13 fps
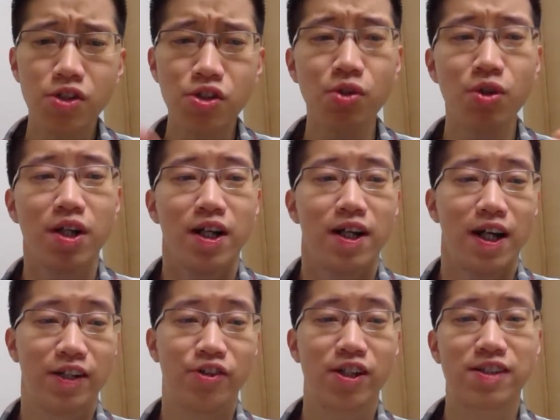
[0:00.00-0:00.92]
So
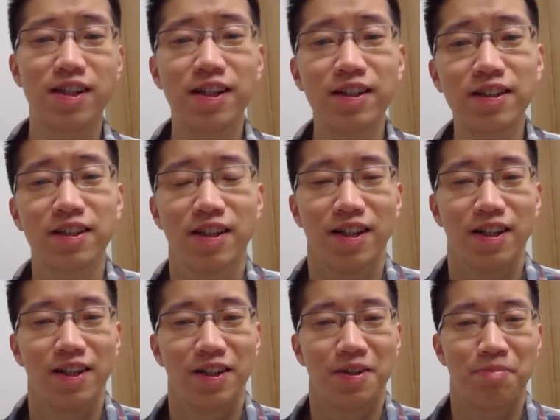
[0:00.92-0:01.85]
are you excited?
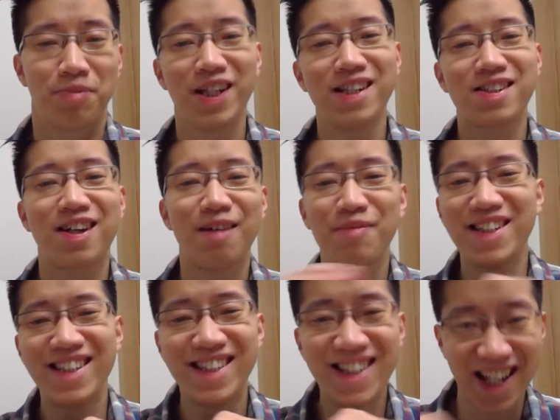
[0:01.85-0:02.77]
Please
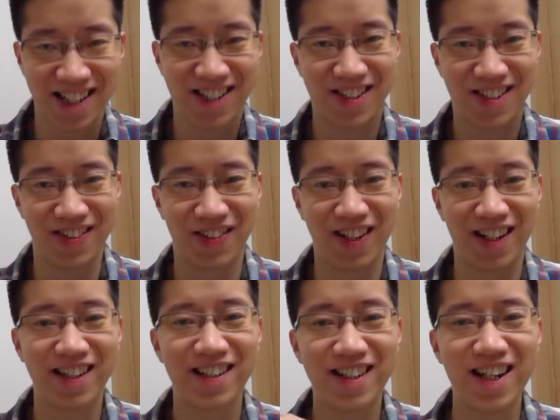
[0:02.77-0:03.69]
comment yes,
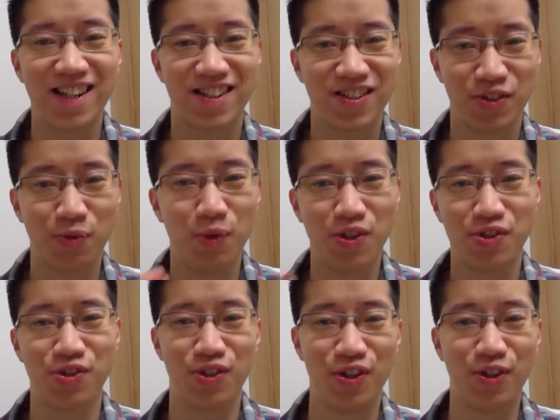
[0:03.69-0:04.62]
okay? Yes, so you want
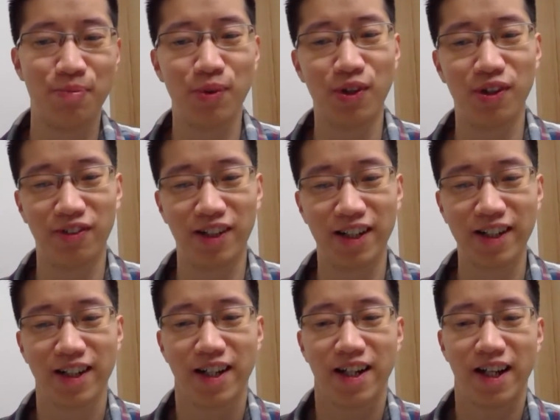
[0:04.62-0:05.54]
to learn more,
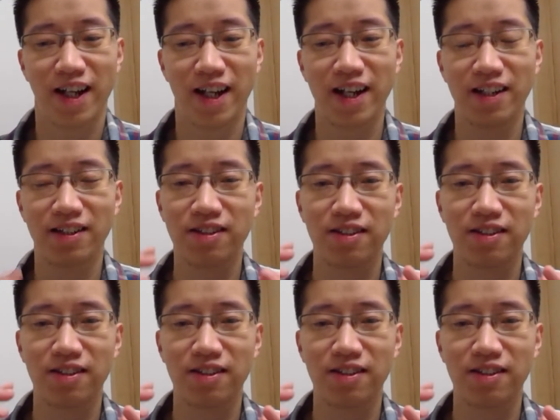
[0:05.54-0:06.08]
right? And